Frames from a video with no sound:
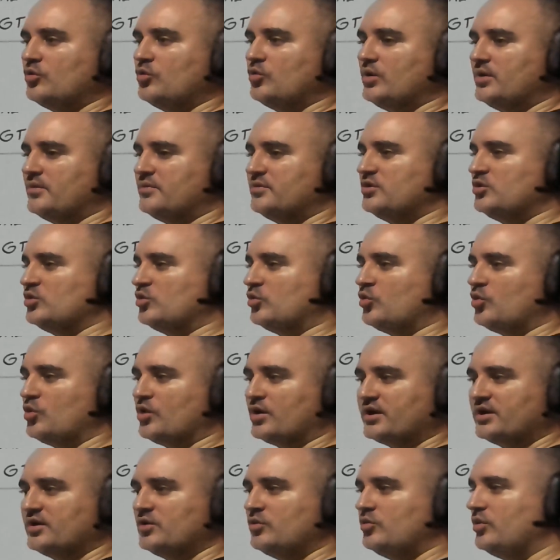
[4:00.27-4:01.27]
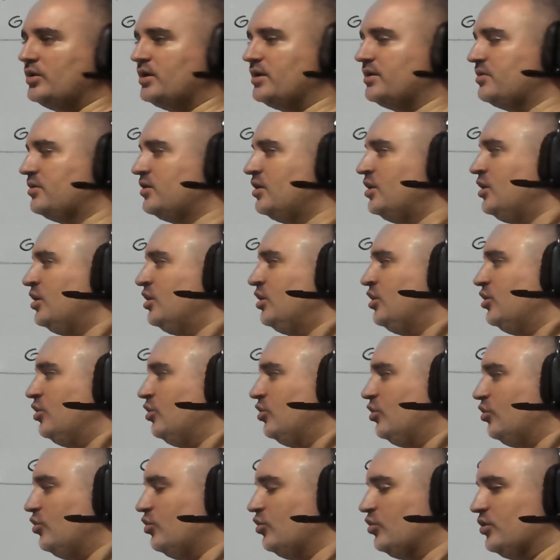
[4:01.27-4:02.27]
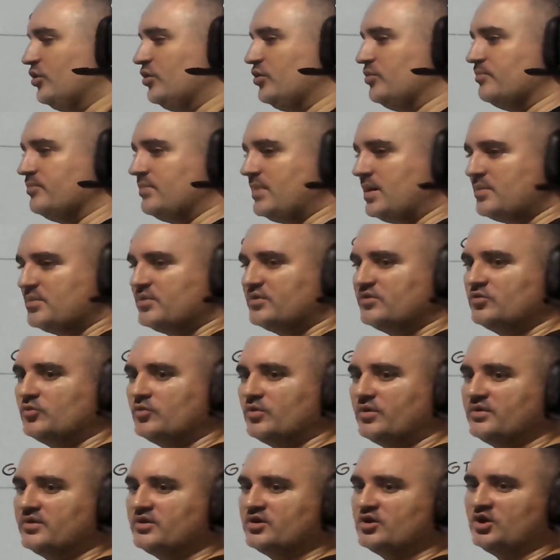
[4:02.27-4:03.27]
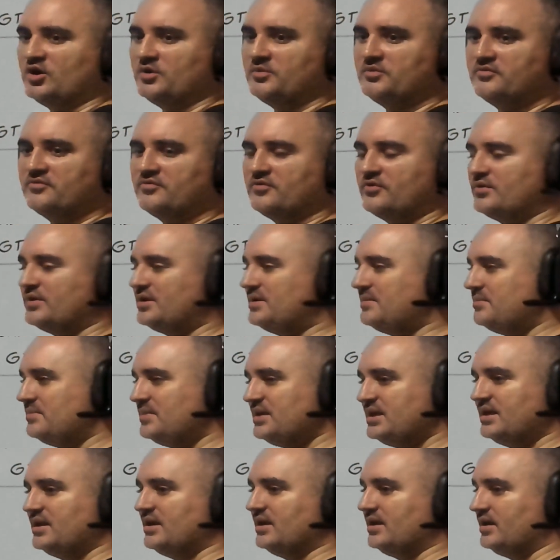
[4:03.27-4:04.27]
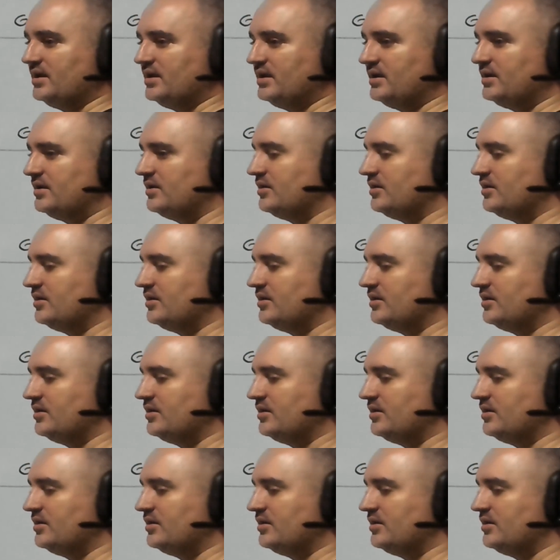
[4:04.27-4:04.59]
whoever you're working with or your members where they're coming from immediately.